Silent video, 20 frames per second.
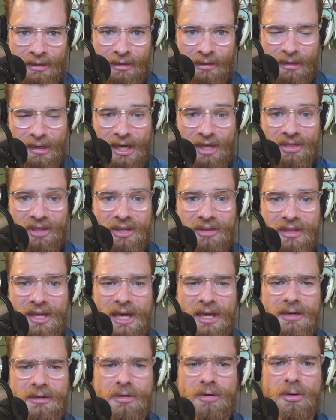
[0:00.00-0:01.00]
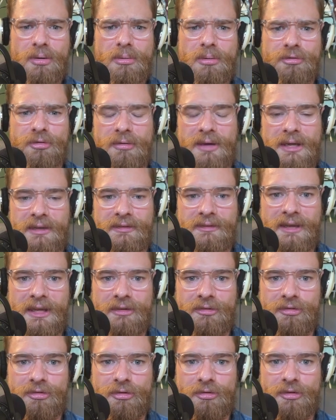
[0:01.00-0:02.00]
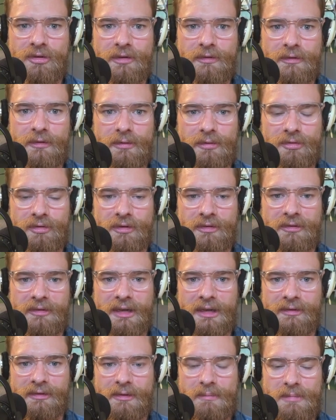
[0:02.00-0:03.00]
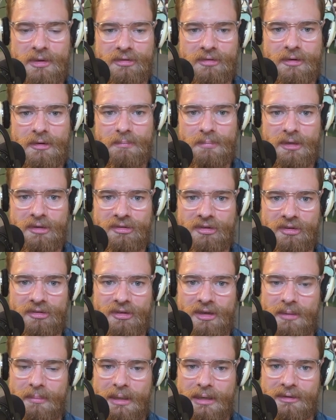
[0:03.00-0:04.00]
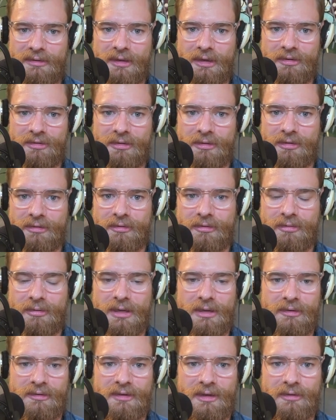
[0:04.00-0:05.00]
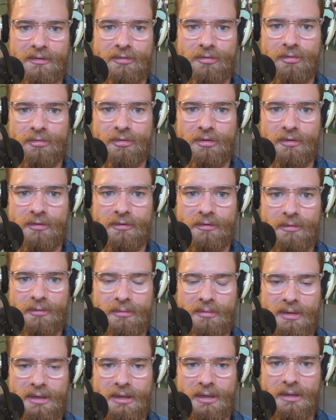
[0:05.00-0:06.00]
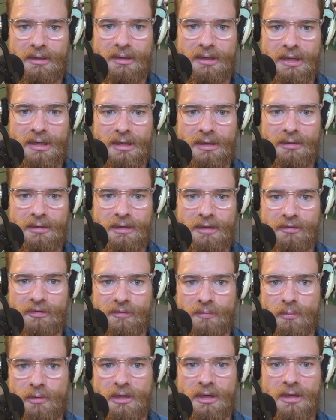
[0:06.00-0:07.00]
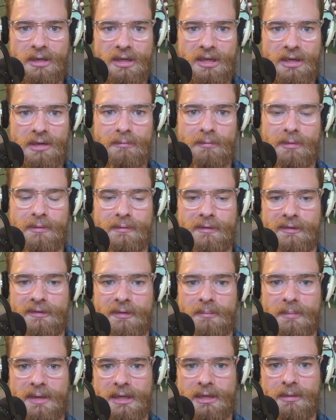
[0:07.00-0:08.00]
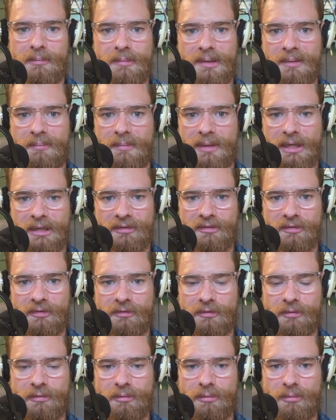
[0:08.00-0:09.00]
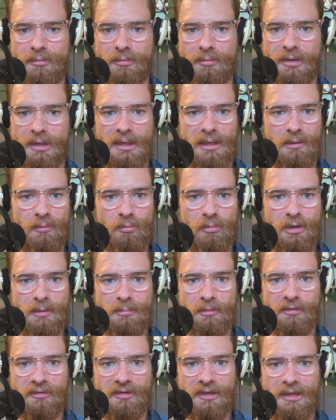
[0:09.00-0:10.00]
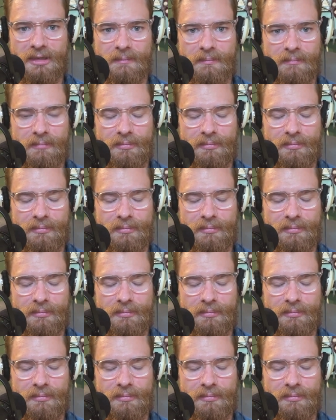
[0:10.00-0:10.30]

I think that goal transcends jujitsu just as the mission of BJJ meditations transcends jujitsu. Uh, and I just want to again revisit my commitment to uh, 1%